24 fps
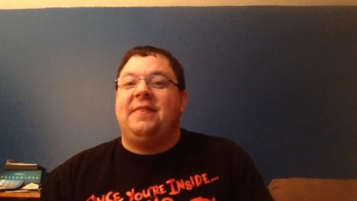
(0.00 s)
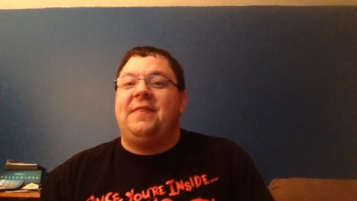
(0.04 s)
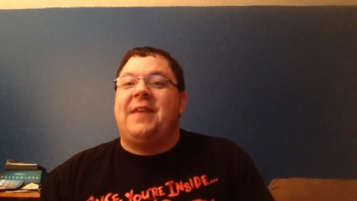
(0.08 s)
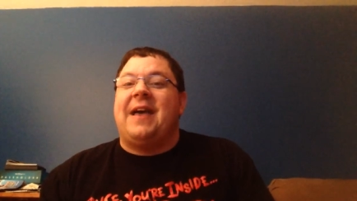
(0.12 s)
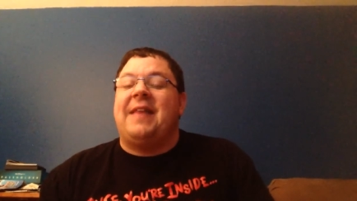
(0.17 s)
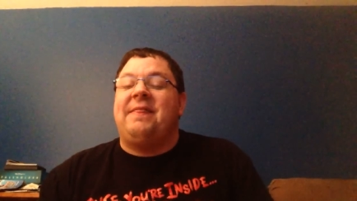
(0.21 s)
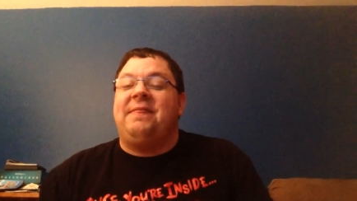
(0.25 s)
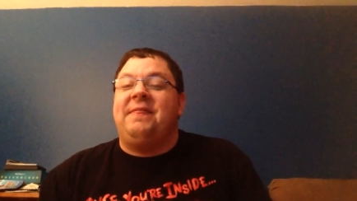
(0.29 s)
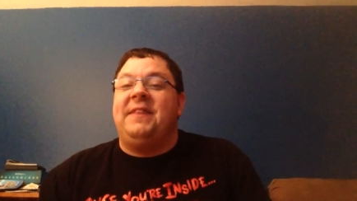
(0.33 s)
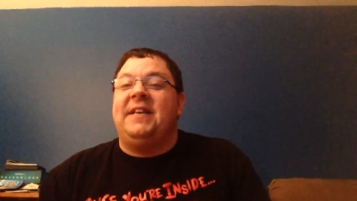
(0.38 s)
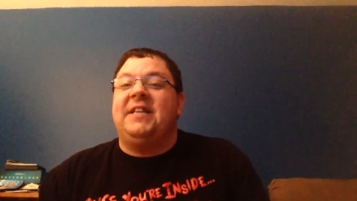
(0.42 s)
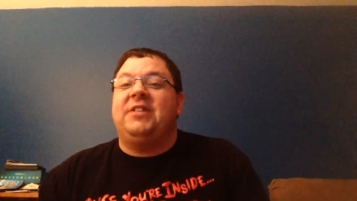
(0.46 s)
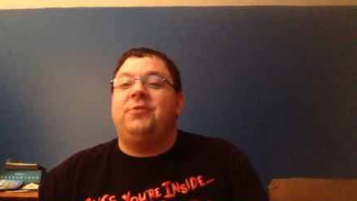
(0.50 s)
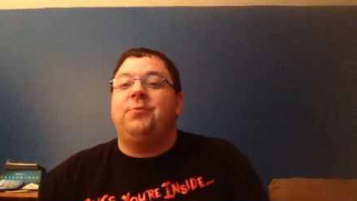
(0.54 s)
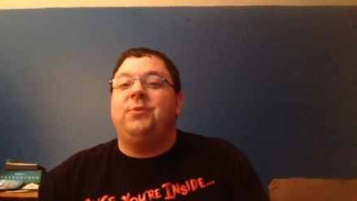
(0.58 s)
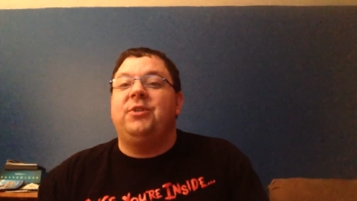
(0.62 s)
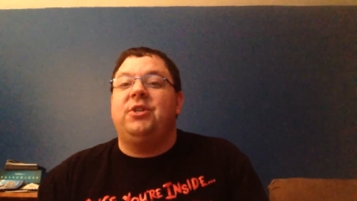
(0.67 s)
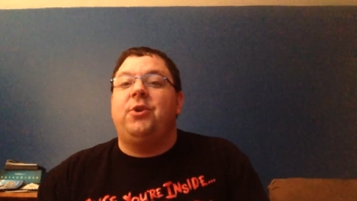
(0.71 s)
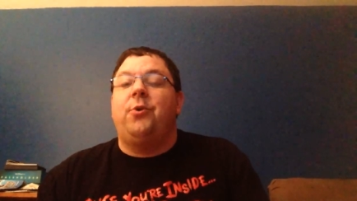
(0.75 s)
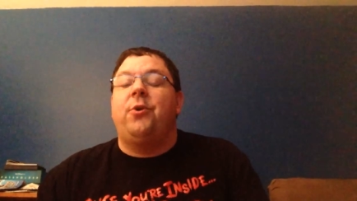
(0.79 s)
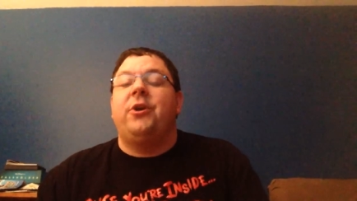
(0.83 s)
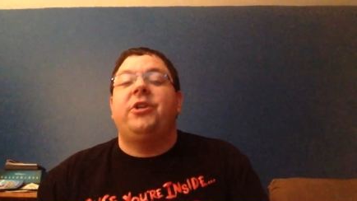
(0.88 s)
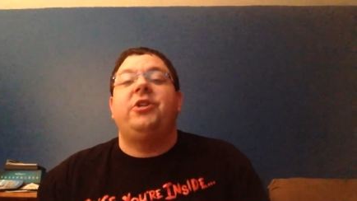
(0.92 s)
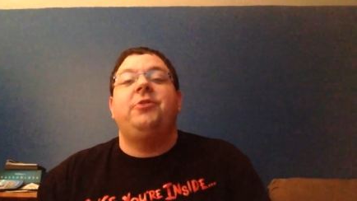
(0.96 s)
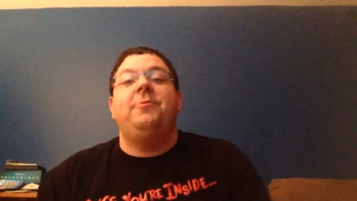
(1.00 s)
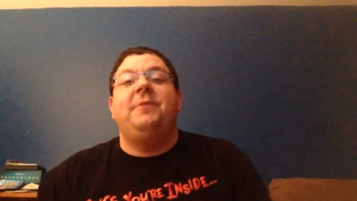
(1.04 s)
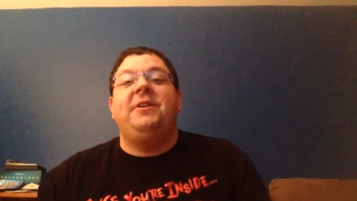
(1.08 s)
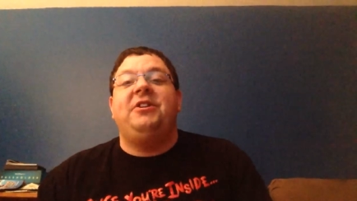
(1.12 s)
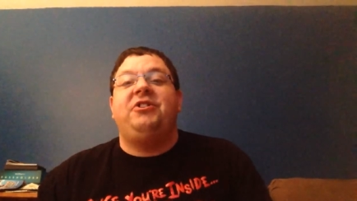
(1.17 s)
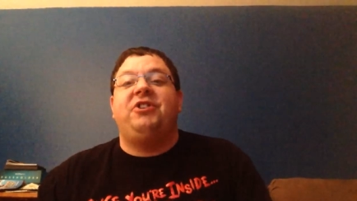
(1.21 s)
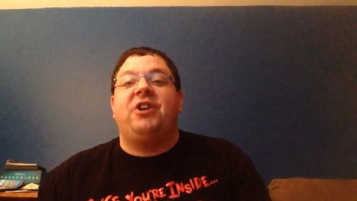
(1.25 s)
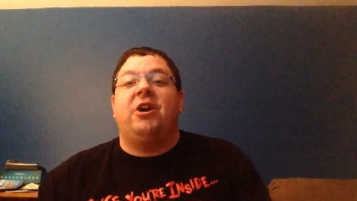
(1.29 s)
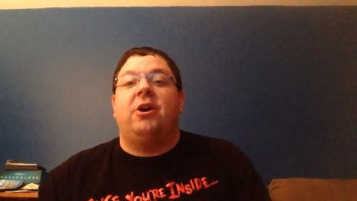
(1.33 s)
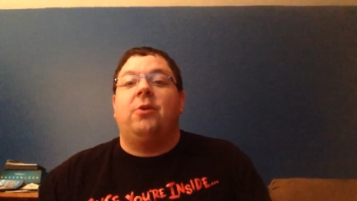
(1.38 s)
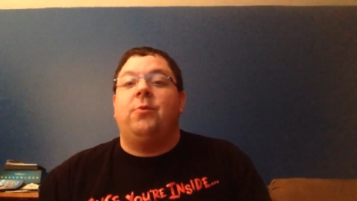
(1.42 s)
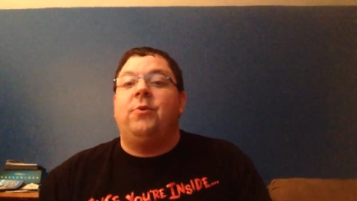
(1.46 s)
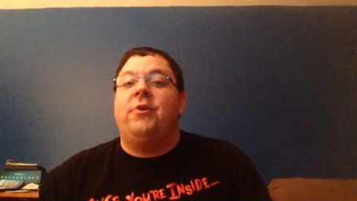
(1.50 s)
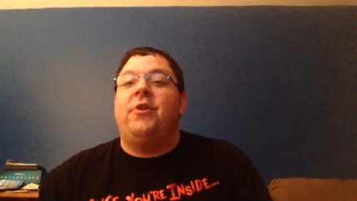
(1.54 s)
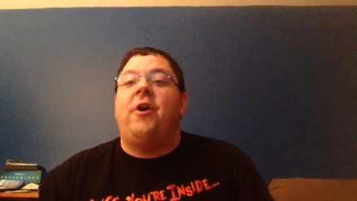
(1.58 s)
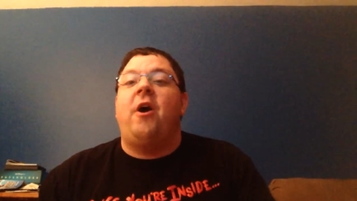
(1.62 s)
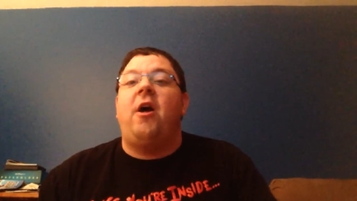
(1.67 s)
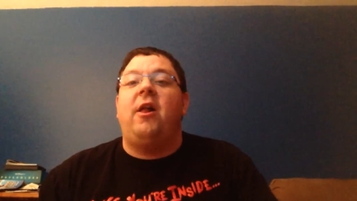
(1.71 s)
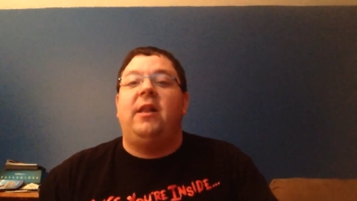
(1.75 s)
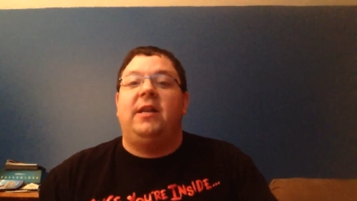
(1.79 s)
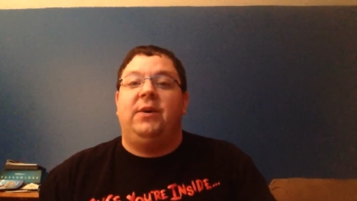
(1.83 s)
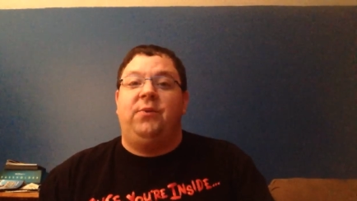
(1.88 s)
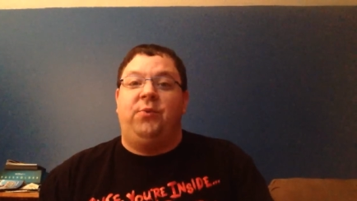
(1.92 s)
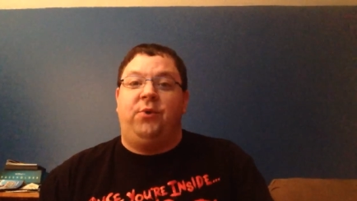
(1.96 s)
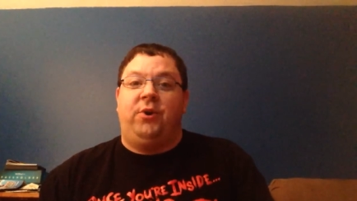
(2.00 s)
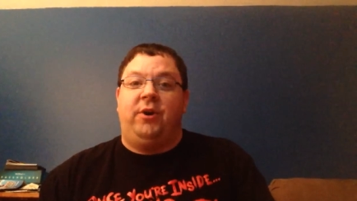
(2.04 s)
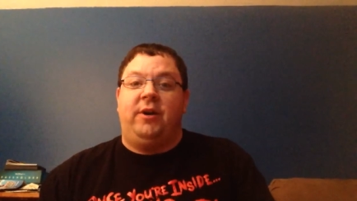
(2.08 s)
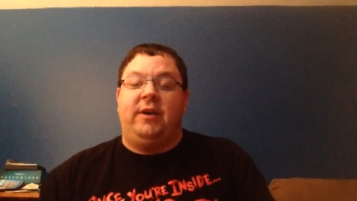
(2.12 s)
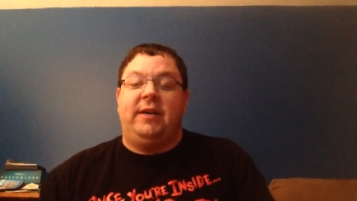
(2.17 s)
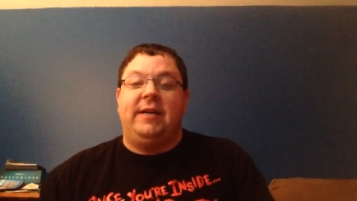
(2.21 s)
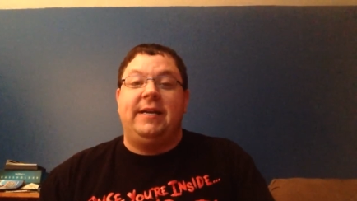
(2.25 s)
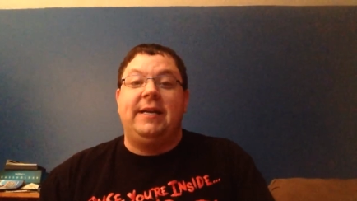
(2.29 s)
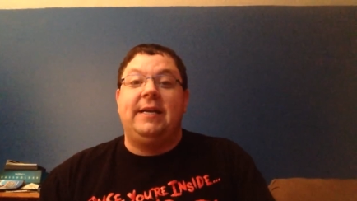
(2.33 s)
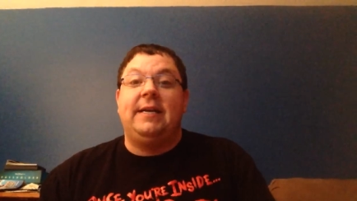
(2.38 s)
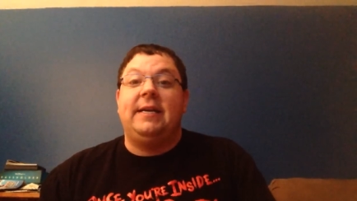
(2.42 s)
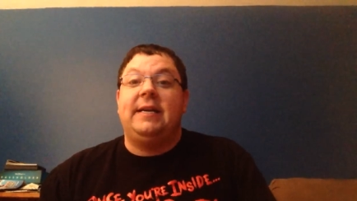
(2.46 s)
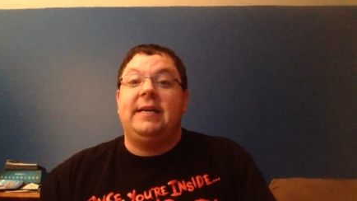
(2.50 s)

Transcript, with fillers: that this was going to be shared with Hollywood.